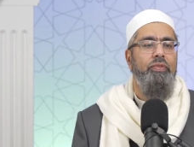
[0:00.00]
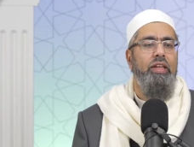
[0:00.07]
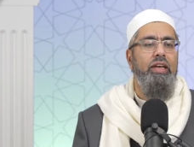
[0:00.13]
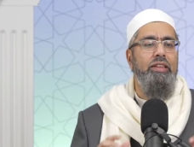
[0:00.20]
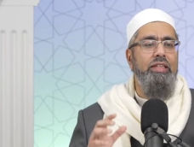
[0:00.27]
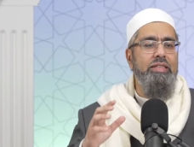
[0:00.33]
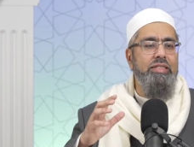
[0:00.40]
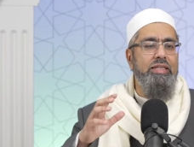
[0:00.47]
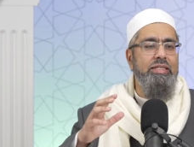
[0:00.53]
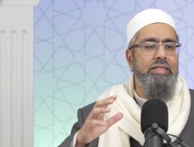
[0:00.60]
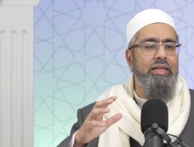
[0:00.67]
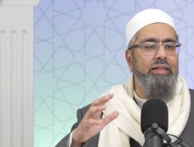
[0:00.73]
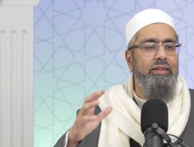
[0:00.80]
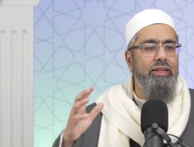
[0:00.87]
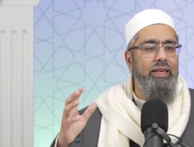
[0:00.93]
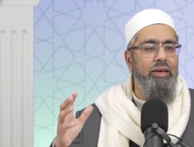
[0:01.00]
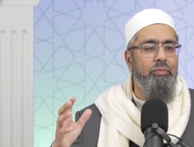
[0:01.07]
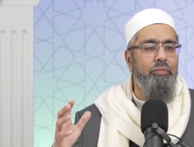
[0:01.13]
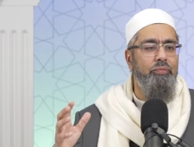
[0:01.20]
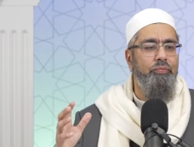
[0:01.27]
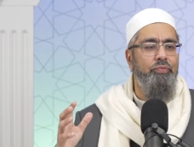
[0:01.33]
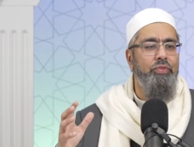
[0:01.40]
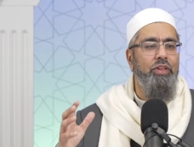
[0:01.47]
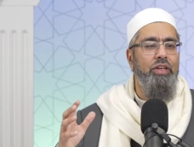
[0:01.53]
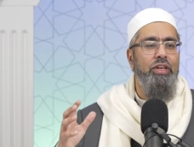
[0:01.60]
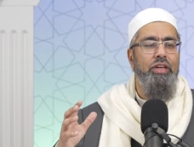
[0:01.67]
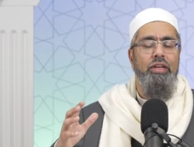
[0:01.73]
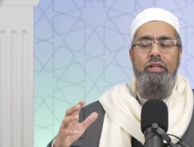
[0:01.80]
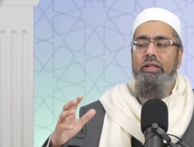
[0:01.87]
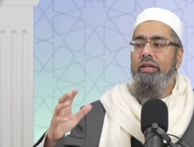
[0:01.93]
And this is a theme
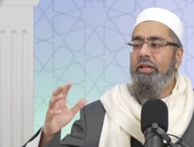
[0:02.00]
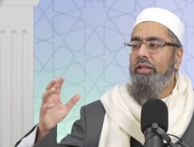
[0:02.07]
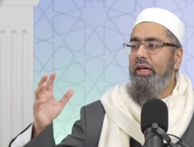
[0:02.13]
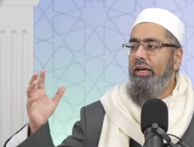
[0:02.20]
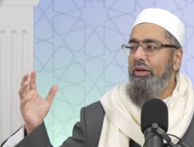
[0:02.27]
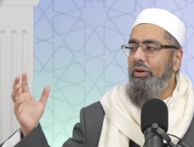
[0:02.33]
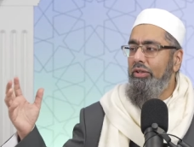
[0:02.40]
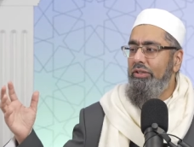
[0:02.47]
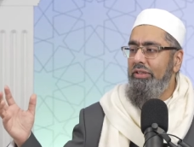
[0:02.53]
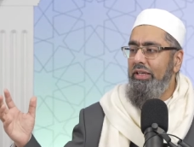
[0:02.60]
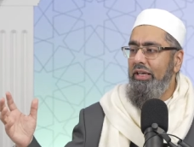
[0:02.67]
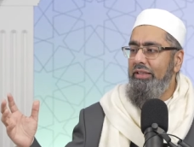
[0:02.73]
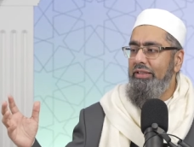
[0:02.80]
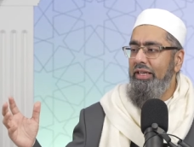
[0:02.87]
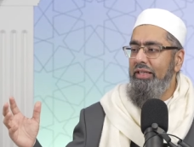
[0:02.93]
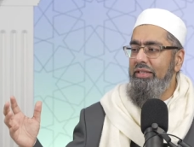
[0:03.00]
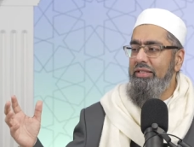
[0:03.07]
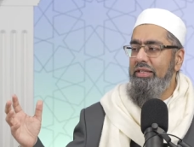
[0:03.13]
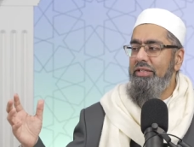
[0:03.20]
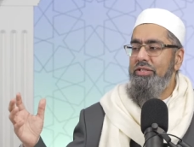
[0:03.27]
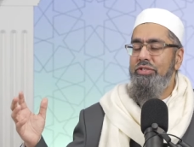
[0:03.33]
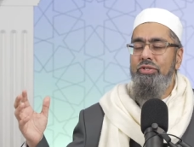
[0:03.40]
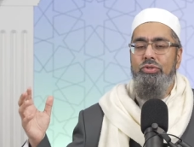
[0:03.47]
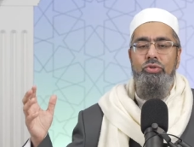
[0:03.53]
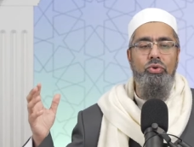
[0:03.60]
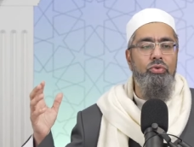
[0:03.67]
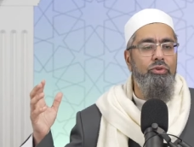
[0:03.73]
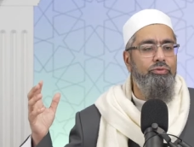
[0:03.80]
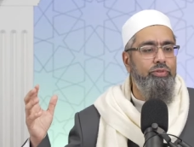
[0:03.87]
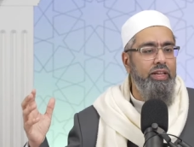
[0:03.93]
that Allah tells us to
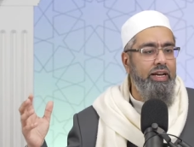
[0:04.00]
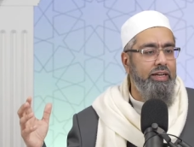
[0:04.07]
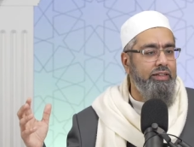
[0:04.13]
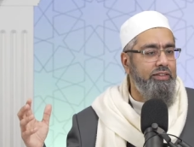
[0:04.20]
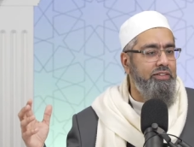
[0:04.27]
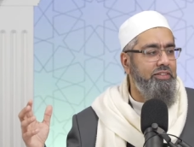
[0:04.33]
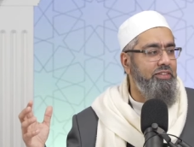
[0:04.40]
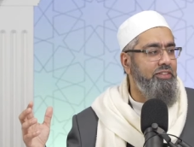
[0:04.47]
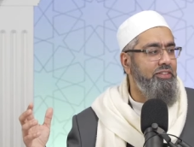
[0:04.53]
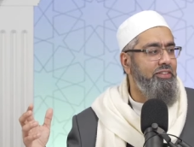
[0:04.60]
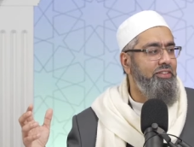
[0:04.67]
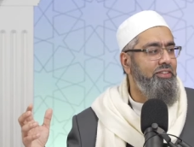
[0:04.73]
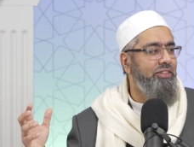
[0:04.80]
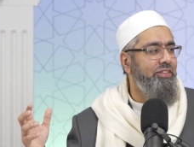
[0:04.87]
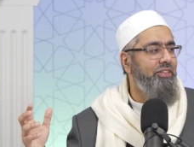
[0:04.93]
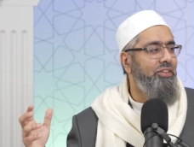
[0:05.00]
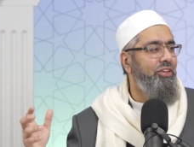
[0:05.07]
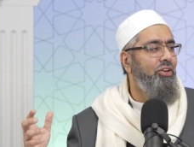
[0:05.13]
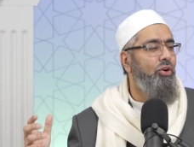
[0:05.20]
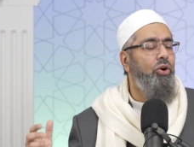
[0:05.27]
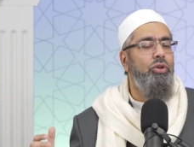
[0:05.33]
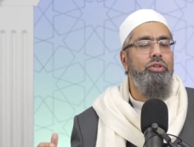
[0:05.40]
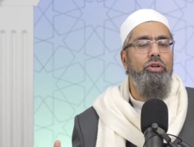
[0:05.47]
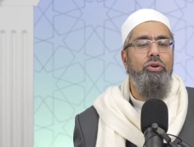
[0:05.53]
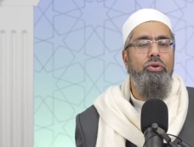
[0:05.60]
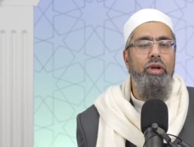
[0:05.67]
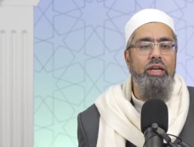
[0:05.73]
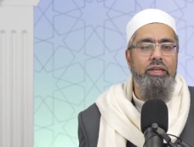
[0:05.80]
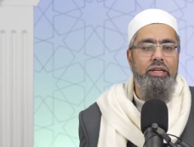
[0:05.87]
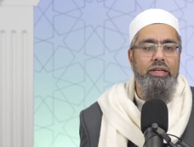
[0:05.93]
reflect on the
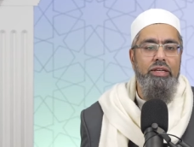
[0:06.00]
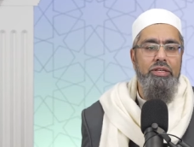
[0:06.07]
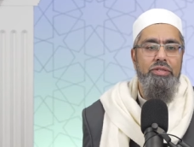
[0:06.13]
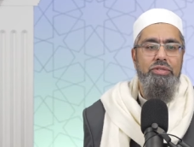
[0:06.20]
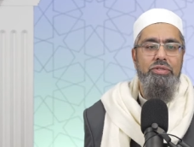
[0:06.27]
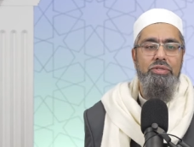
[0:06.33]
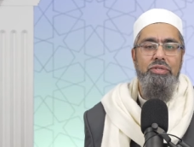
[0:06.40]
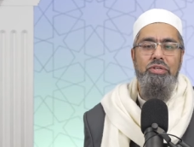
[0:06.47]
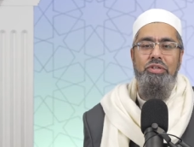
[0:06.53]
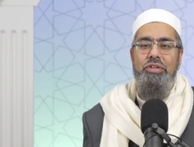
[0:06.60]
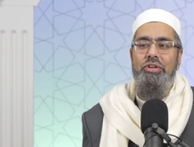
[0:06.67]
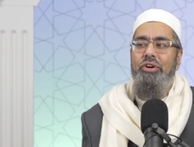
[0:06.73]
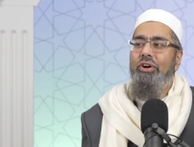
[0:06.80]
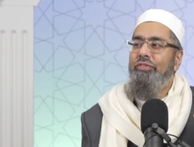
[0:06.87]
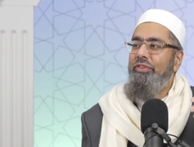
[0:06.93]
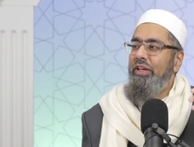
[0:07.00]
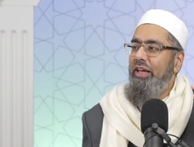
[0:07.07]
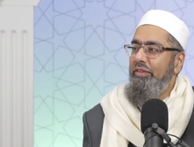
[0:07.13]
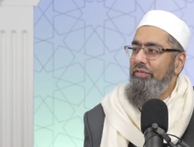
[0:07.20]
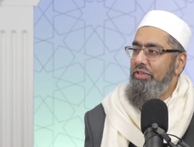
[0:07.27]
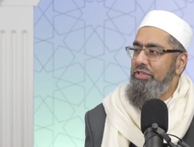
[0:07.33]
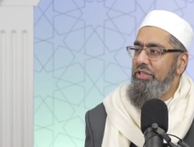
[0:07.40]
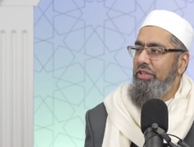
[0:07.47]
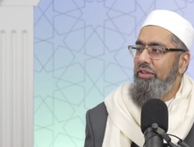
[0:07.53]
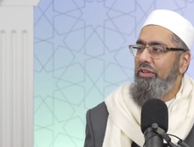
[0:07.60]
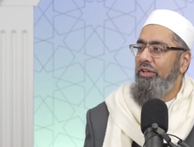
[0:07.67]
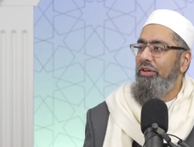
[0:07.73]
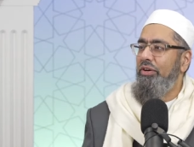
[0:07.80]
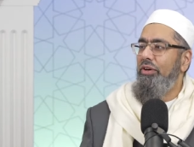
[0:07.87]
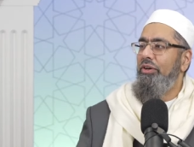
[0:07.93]
createdness of the heavens, the,
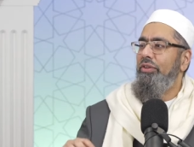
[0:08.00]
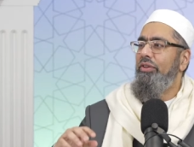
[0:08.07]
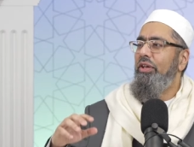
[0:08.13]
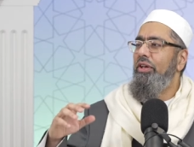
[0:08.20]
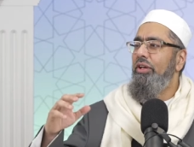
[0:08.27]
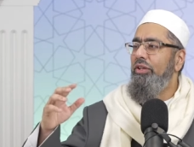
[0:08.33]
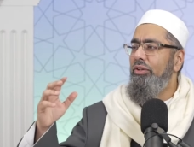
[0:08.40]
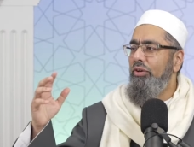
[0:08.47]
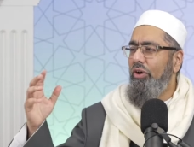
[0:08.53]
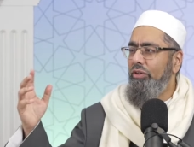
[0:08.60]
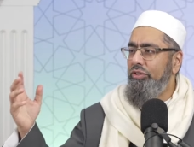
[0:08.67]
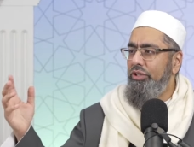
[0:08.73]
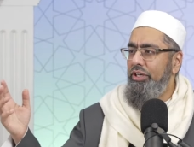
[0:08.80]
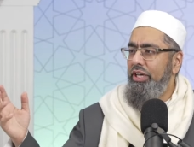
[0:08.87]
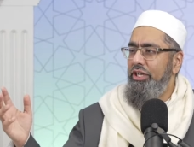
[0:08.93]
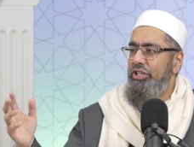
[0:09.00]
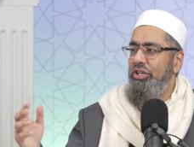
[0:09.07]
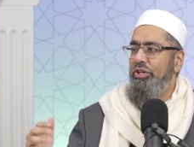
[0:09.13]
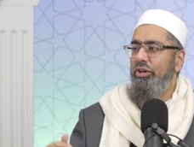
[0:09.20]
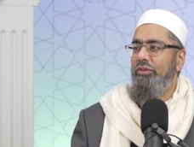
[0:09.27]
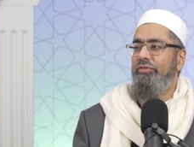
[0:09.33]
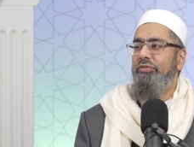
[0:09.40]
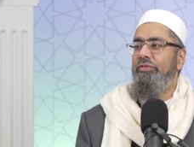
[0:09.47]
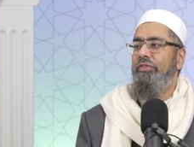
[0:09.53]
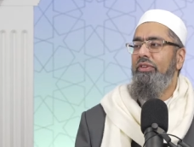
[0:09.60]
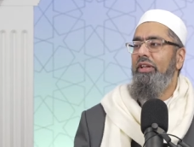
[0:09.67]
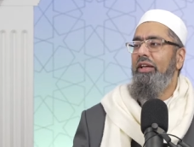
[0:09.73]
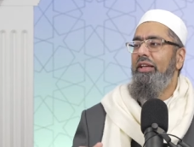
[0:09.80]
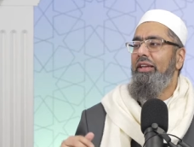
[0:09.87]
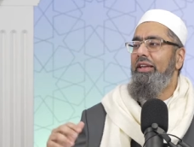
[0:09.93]
the earth, the alternation of
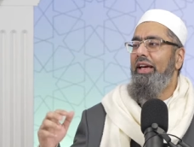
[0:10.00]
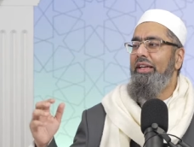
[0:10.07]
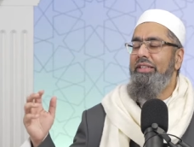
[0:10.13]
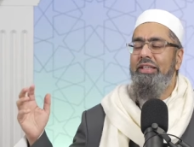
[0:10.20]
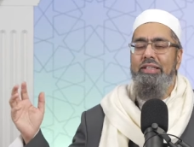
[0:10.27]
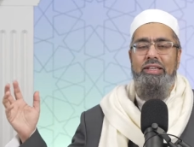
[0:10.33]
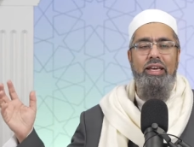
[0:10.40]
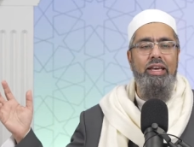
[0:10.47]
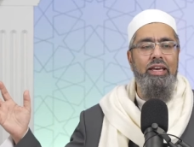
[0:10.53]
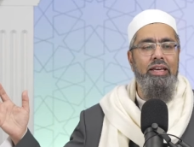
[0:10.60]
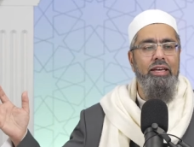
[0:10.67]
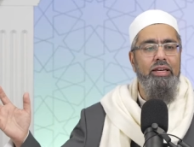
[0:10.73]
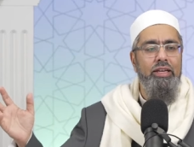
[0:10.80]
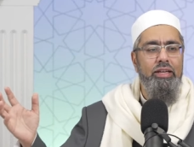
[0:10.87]
night and day,